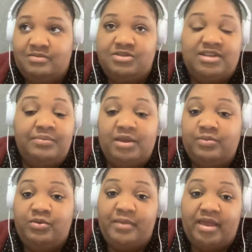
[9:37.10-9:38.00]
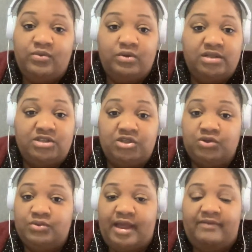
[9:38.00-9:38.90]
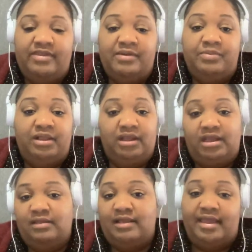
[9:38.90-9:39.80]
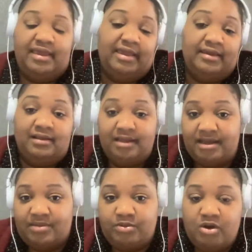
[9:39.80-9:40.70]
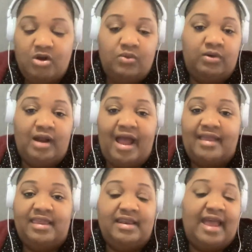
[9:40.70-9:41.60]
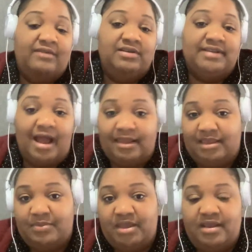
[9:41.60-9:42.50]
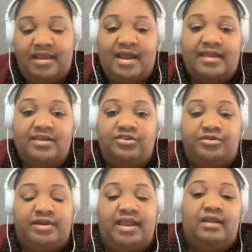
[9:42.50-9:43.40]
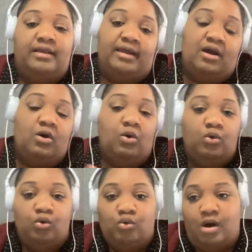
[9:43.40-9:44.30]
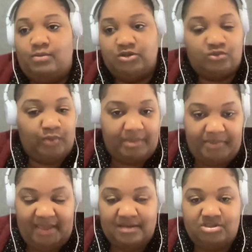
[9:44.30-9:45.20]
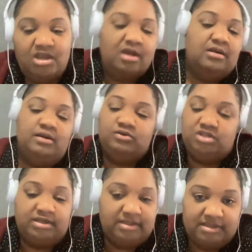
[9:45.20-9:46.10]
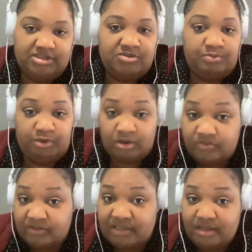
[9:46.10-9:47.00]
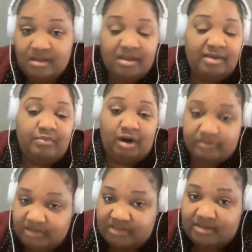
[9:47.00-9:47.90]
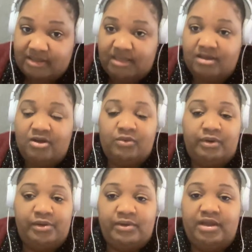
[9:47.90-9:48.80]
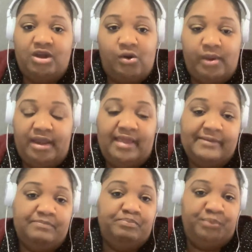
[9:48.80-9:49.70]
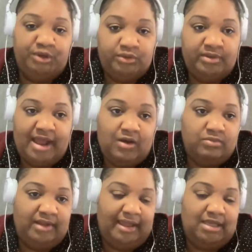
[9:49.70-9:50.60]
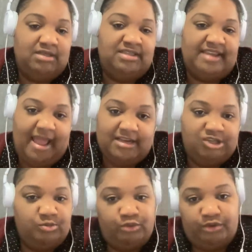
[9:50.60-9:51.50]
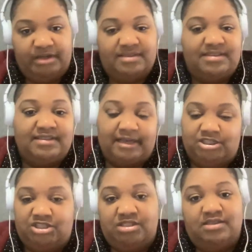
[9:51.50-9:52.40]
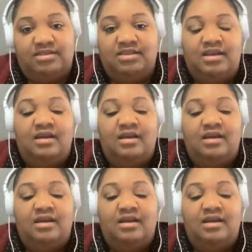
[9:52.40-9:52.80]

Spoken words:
Some people may want to have the ability, like in ClickUp, where I can have a document and I can create like a whole almost web page. Notion does this beautifully, marvelously, where you can go in and build out like dashboarded sections